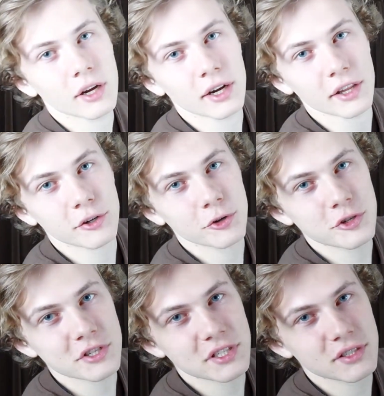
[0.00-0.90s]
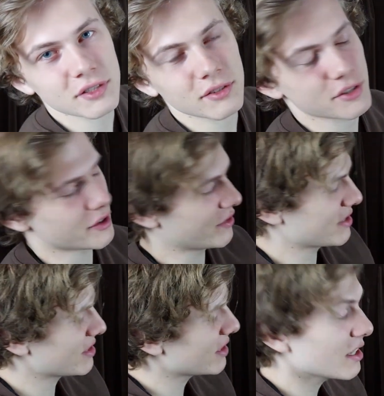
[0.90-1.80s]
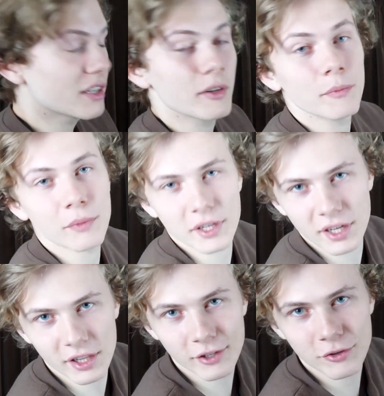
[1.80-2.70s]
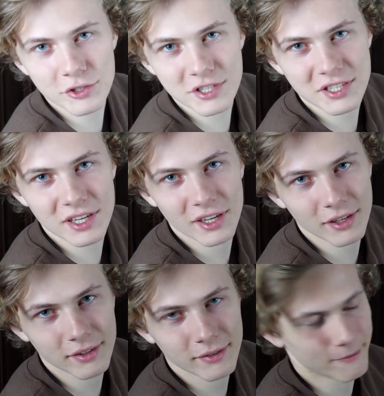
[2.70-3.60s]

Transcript: Another cringy, it's not even a skit, but another cringy skit.